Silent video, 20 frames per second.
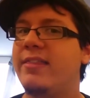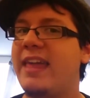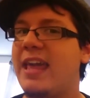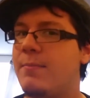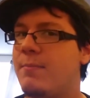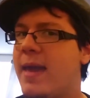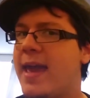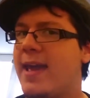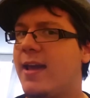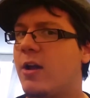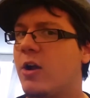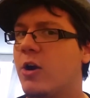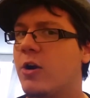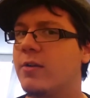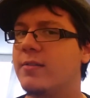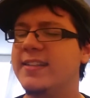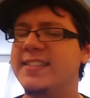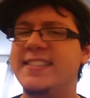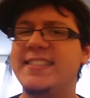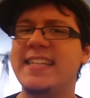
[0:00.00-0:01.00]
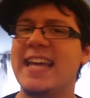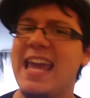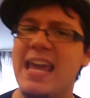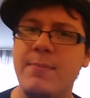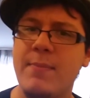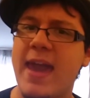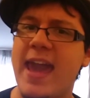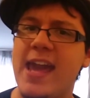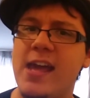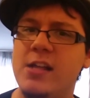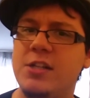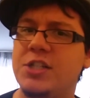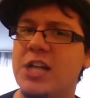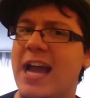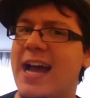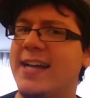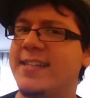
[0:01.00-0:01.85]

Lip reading: they make her the same age